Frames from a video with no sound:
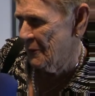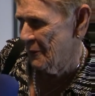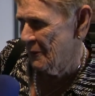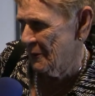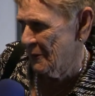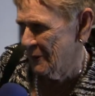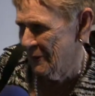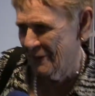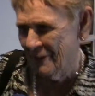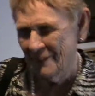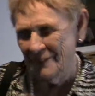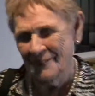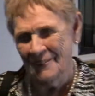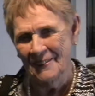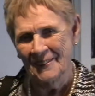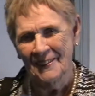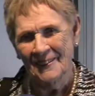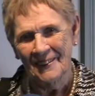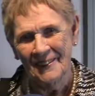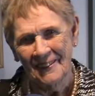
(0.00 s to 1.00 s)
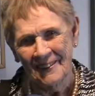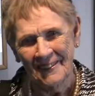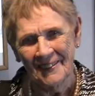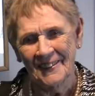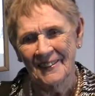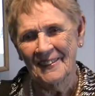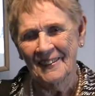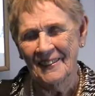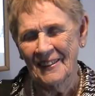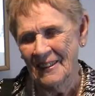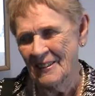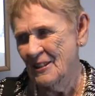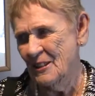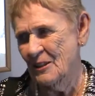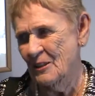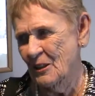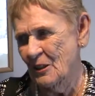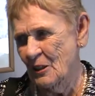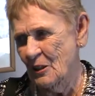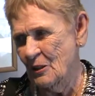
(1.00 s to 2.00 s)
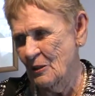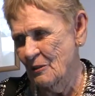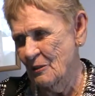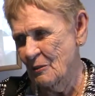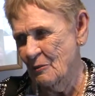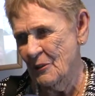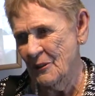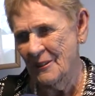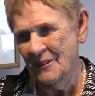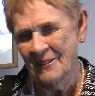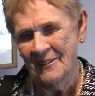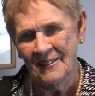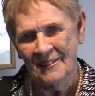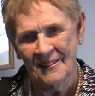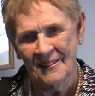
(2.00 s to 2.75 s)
E. And that's an honor for me.